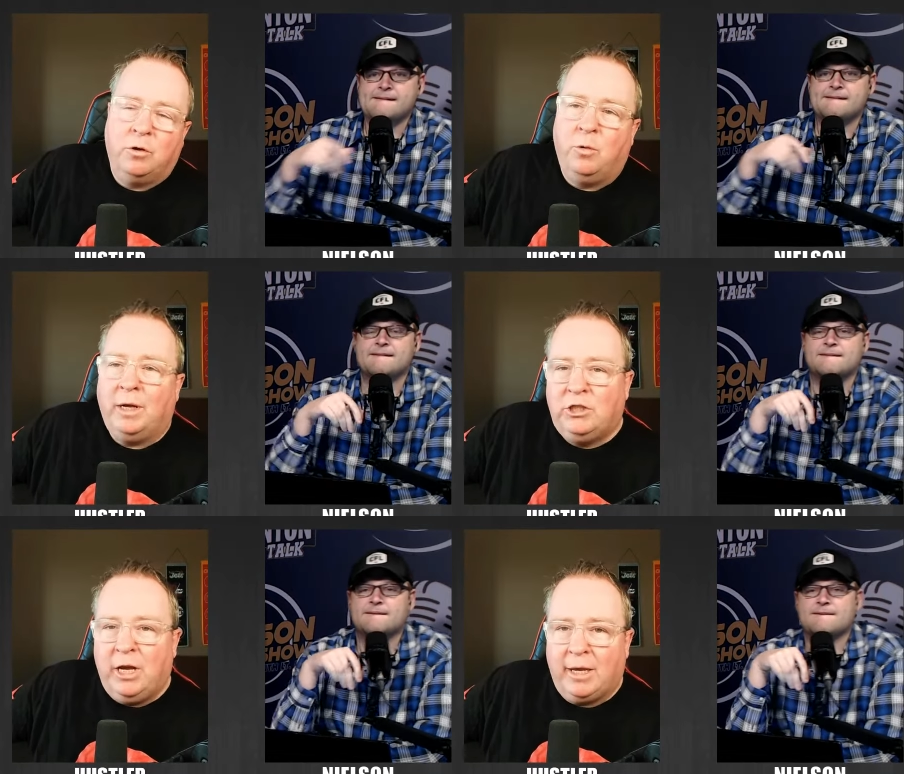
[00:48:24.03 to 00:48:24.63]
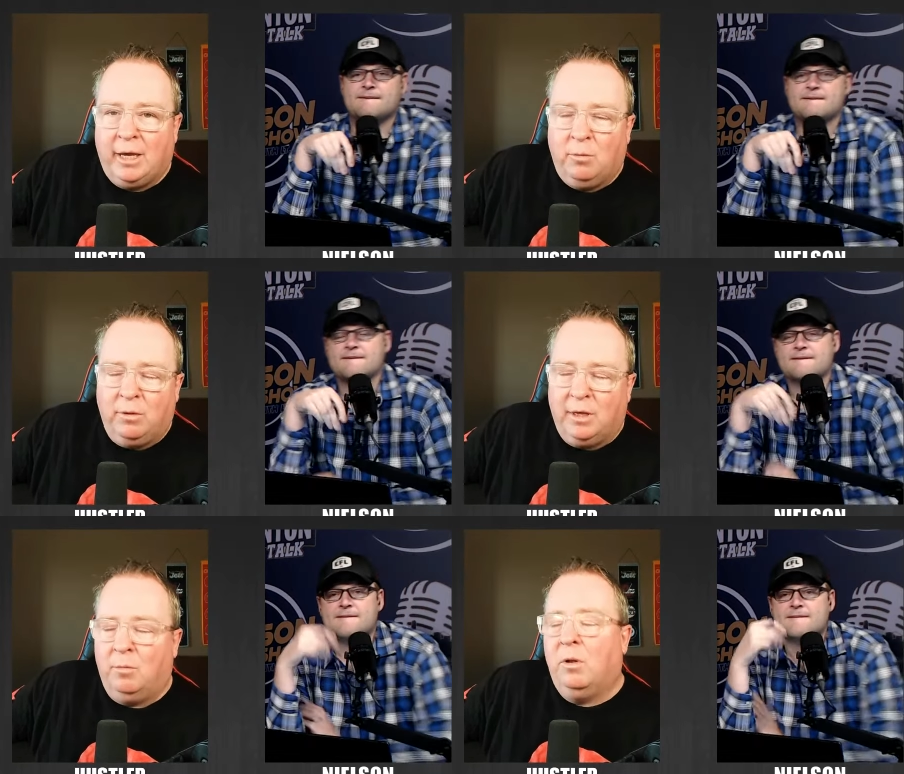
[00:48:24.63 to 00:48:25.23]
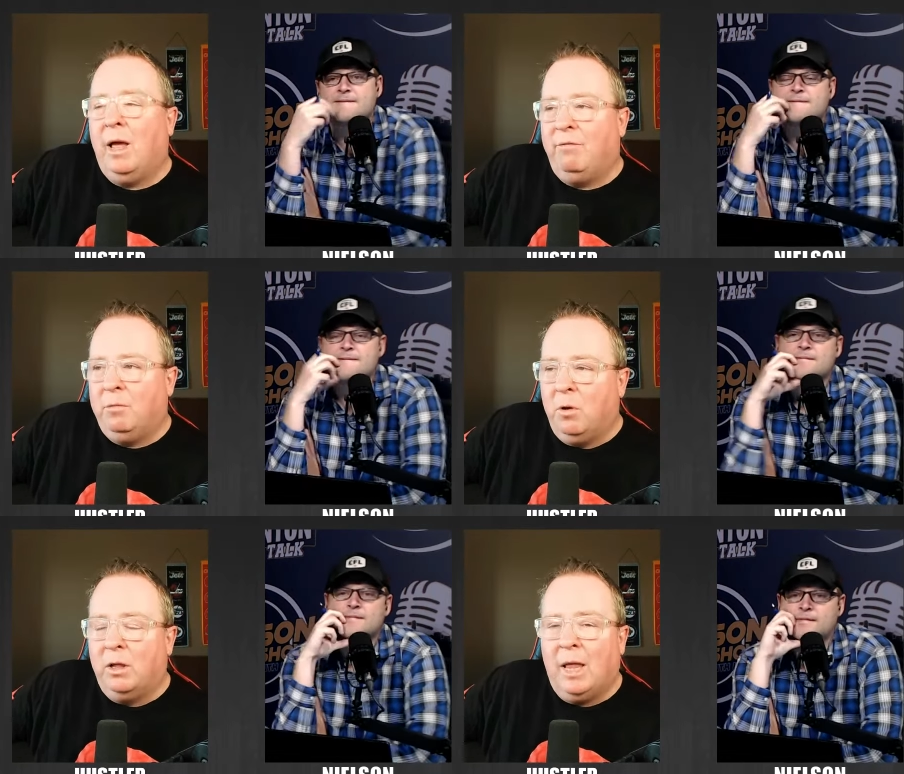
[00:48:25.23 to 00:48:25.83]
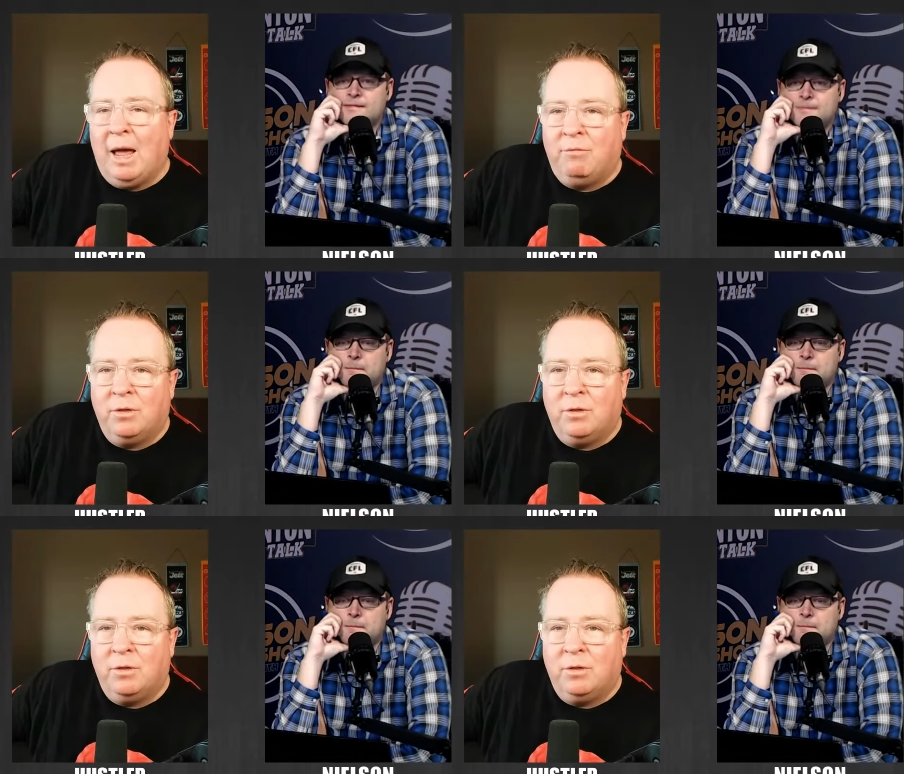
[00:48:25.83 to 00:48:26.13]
Speaker 1: We'll do a quick check in with him. We'll have him